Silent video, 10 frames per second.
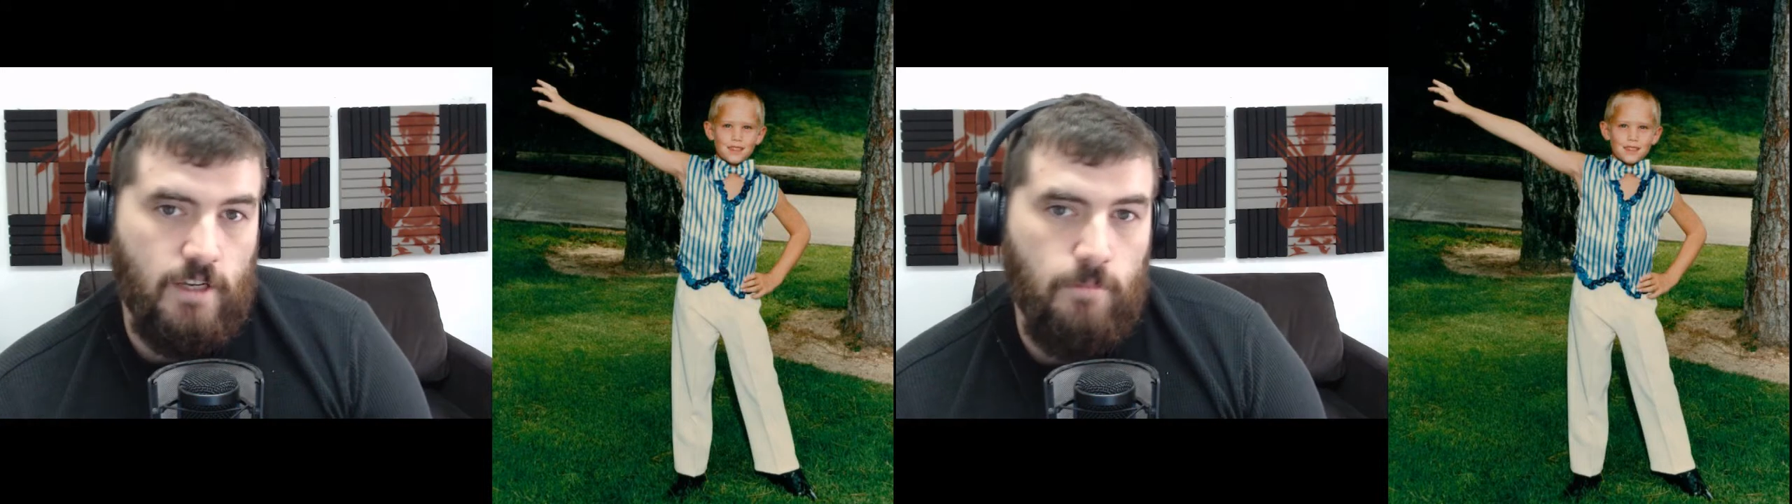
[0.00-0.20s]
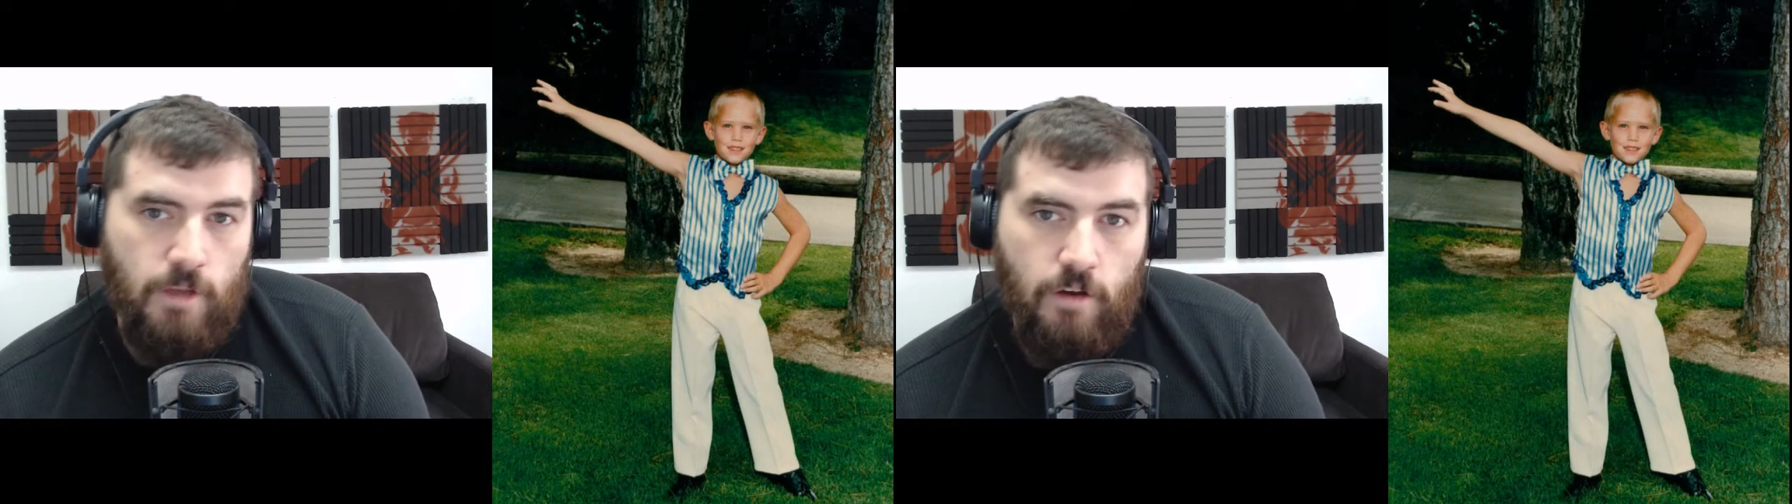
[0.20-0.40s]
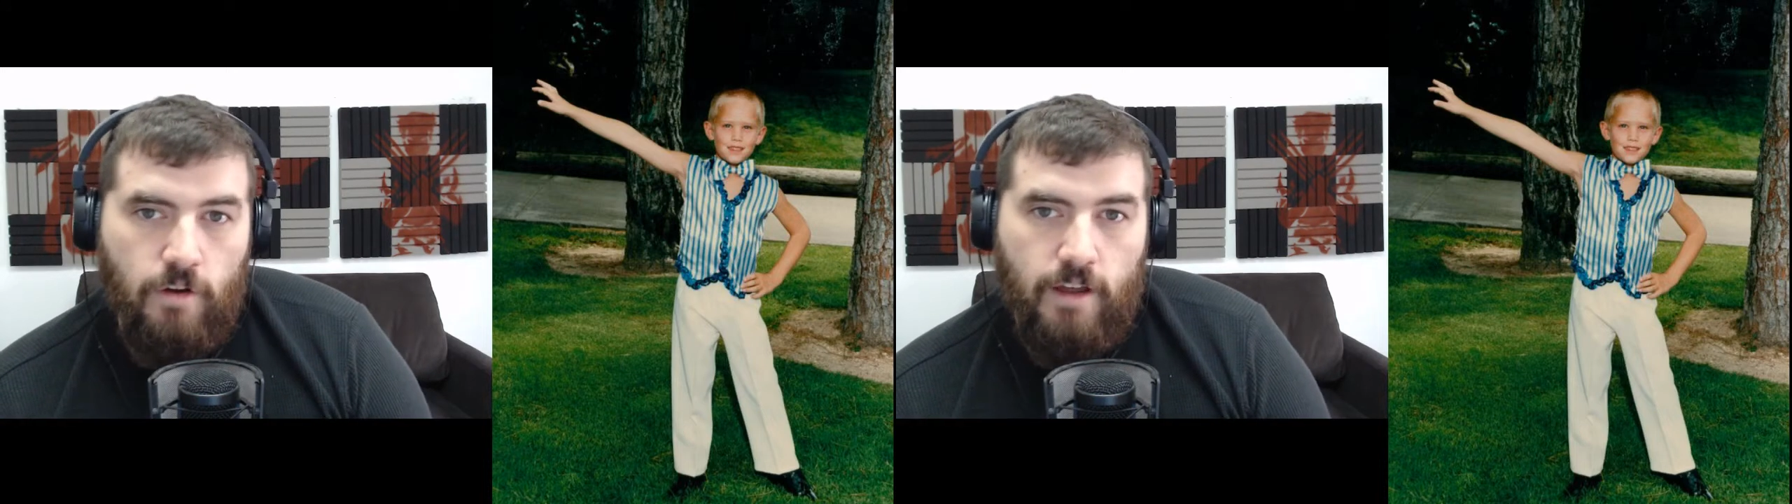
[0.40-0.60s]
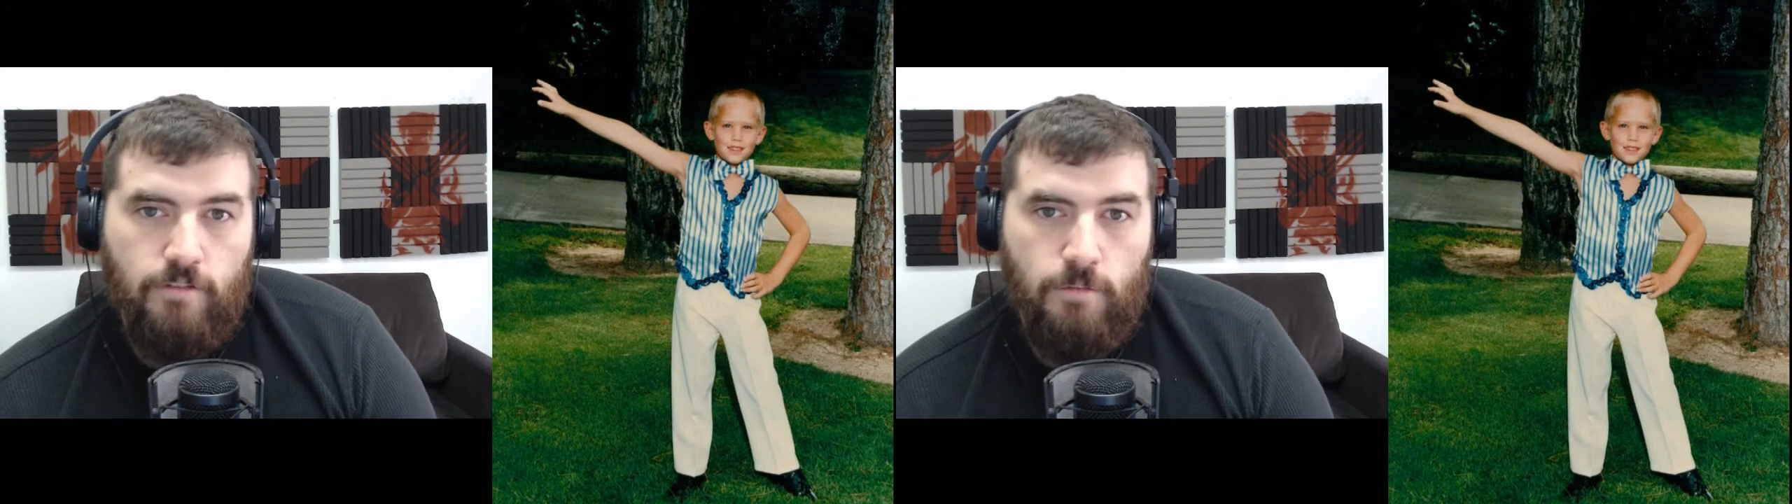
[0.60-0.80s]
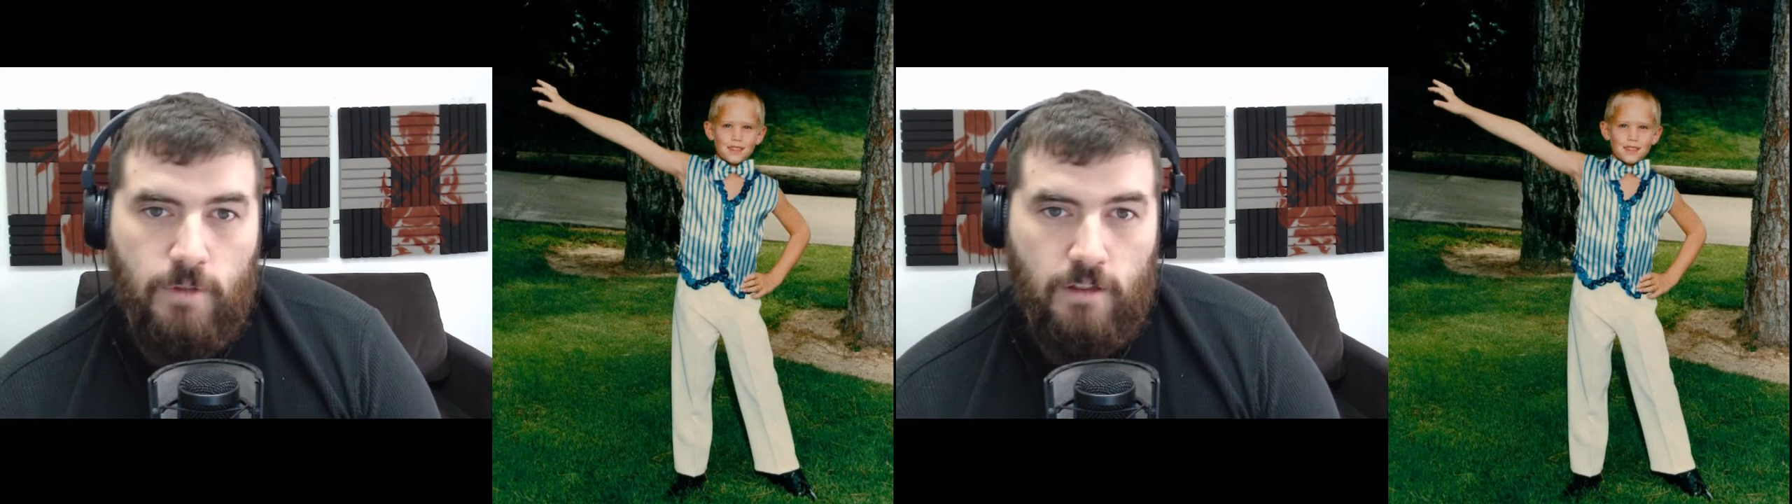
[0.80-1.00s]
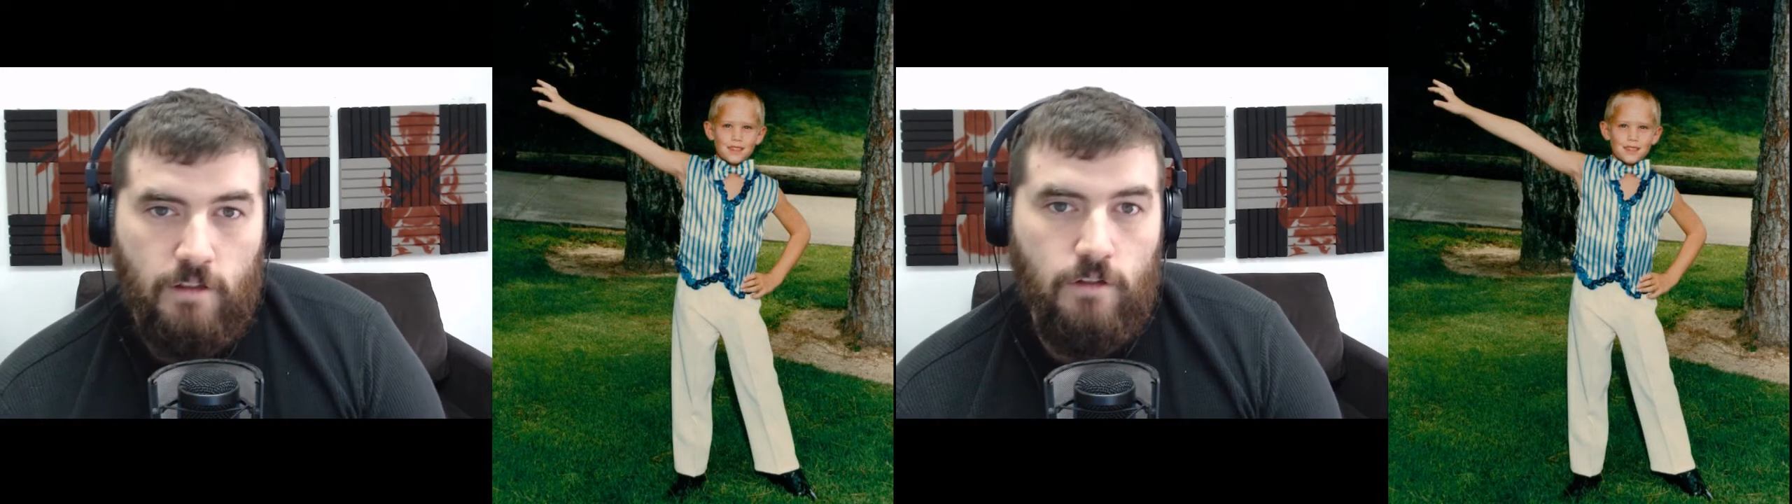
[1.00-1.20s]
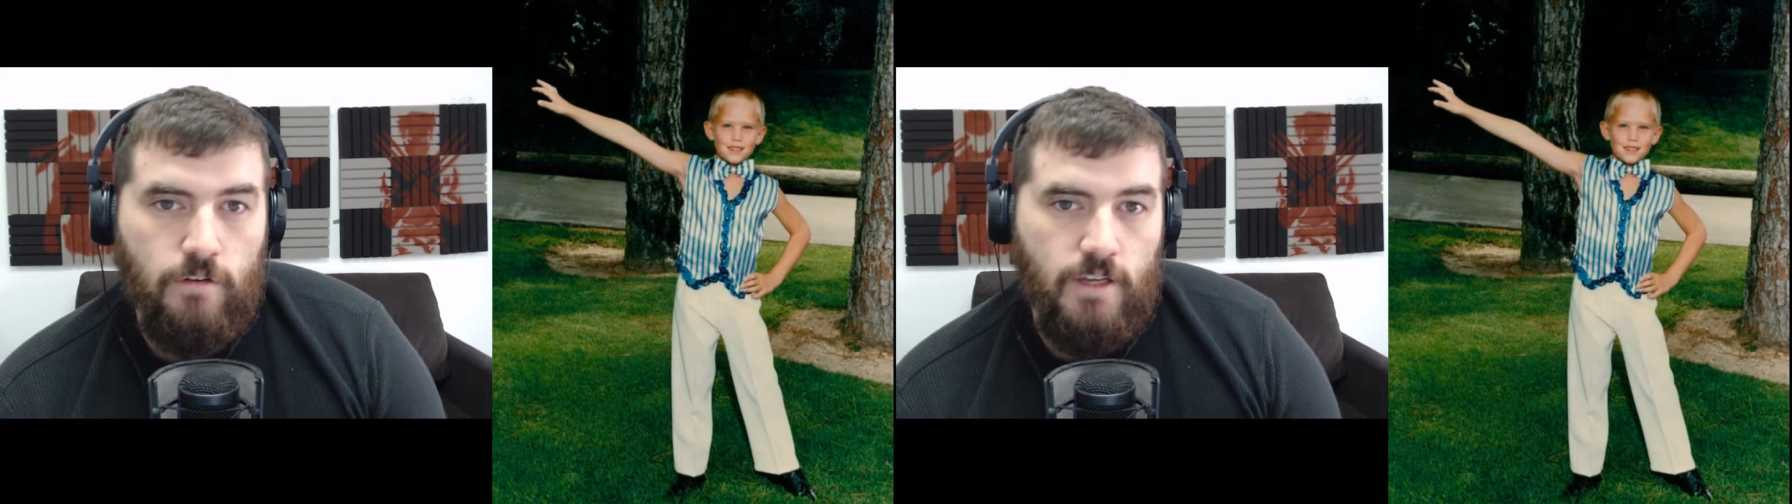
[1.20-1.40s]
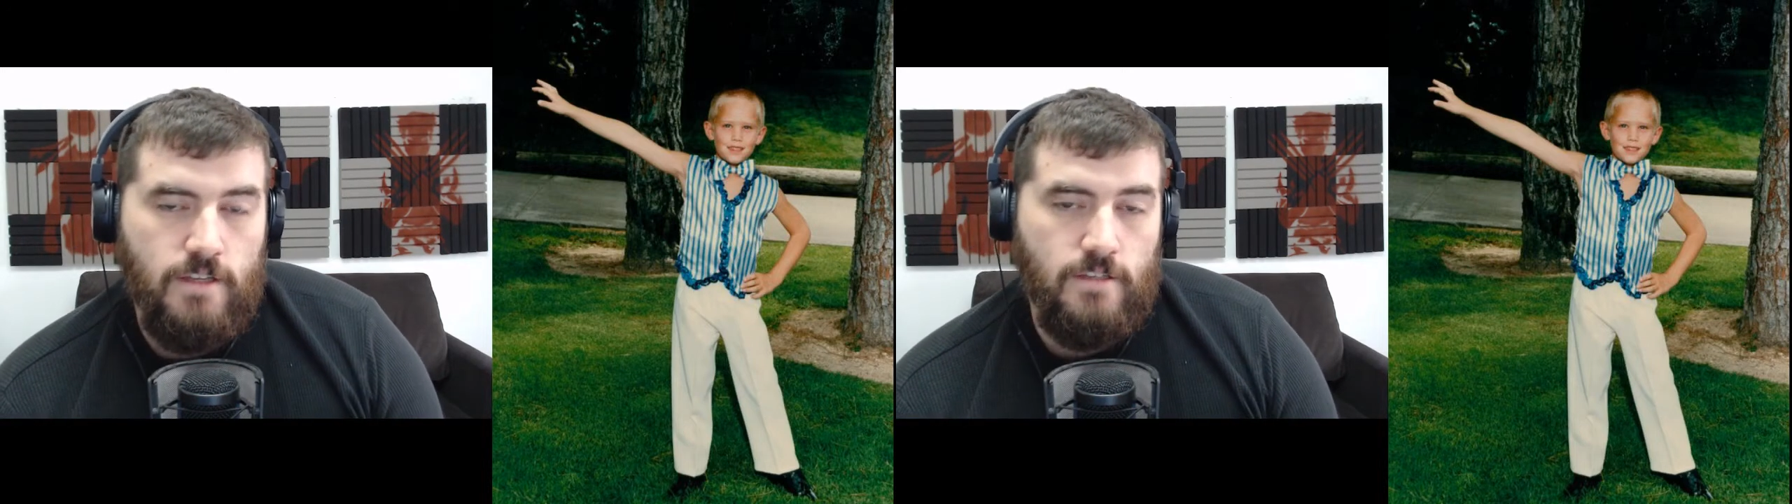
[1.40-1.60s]
going to be going after Mila
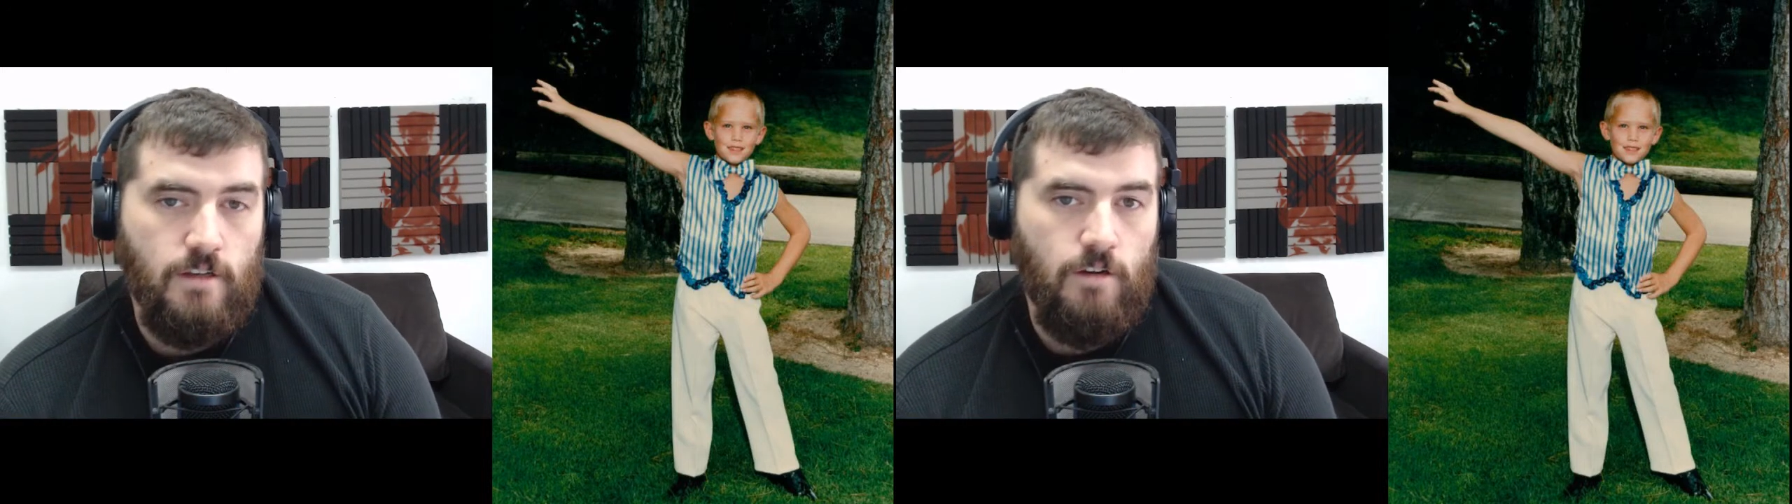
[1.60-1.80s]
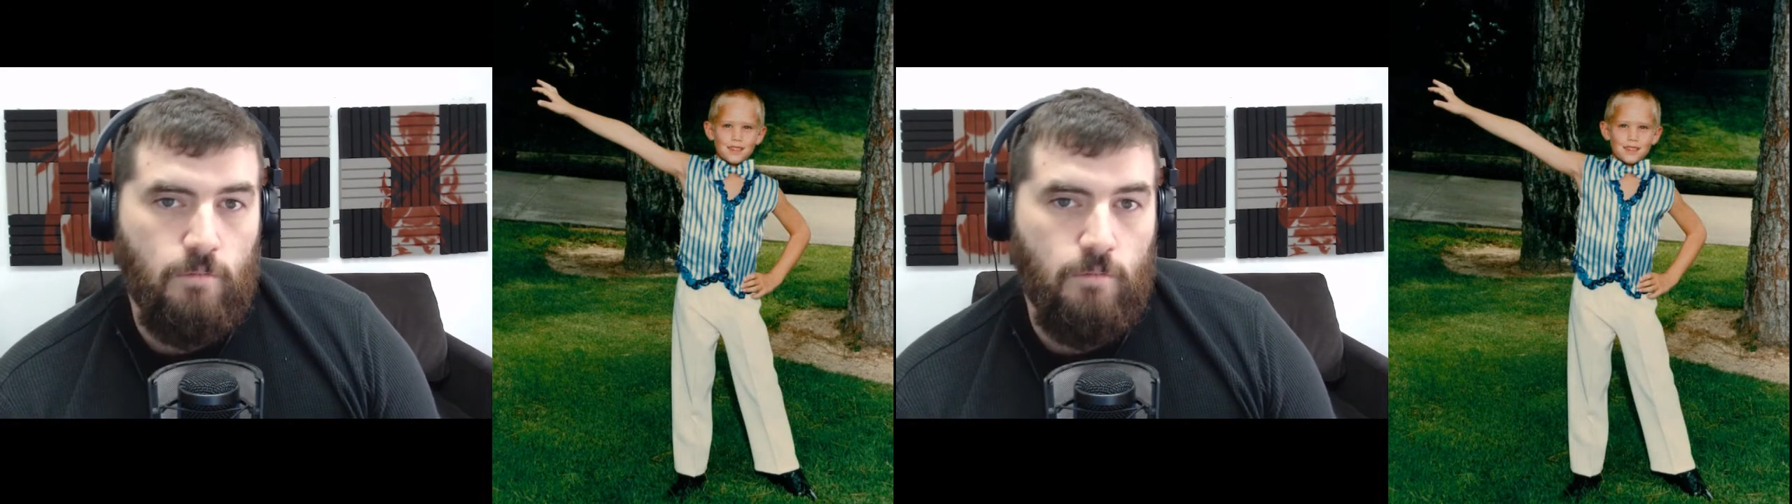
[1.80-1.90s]
Kunis.